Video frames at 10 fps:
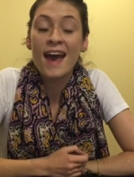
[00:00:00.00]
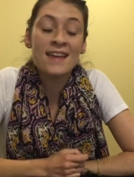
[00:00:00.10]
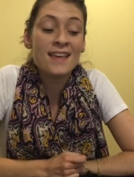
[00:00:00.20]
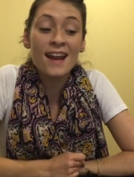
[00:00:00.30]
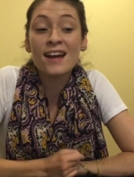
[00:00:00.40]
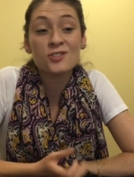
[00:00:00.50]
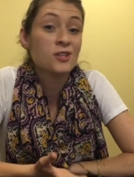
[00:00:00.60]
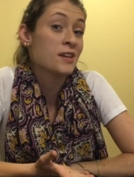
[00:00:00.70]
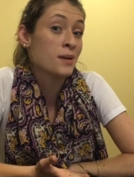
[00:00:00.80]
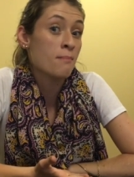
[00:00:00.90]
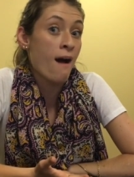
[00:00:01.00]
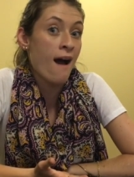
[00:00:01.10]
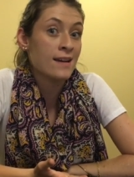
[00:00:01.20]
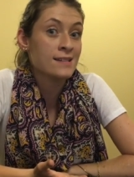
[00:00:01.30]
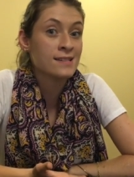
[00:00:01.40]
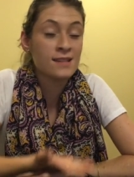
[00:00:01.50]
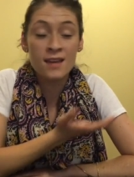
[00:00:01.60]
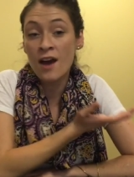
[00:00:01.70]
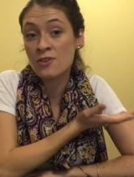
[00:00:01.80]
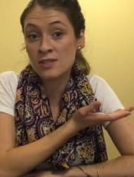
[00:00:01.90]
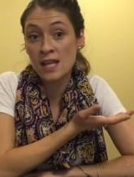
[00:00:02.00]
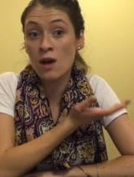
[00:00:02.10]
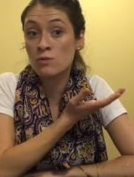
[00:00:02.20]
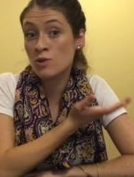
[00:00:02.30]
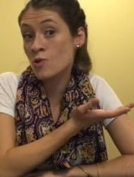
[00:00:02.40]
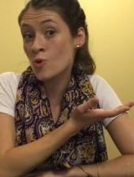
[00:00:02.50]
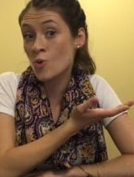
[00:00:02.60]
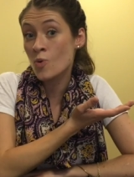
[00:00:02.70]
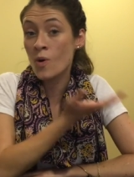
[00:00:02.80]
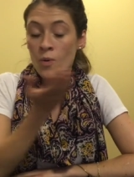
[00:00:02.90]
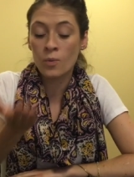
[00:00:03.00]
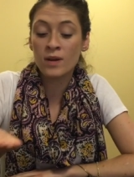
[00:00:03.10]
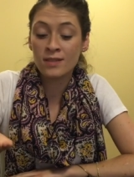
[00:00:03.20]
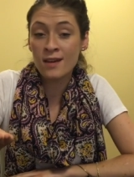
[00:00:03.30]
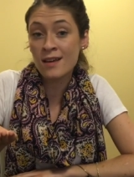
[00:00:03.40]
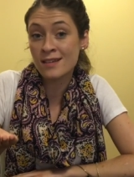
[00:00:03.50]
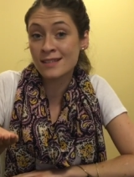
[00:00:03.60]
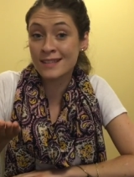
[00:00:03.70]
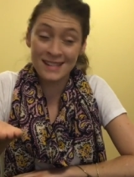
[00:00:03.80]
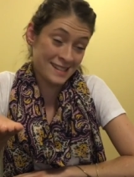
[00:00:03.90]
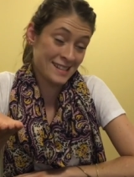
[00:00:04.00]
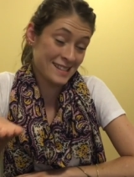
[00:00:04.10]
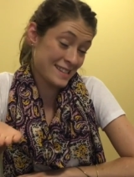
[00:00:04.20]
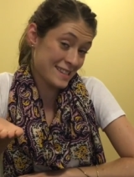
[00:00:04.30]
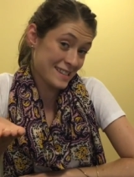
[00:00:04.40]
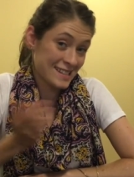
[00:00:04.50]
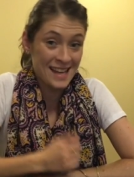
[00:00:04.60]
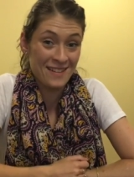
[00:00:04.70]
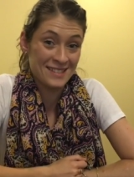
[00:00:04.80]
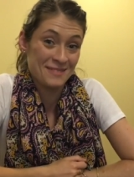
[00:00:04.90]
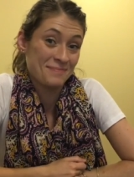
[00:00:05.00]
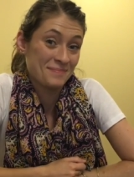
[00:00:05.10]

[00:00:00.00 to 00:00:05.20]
And that actually combines the other sound, ooh, with the s sound.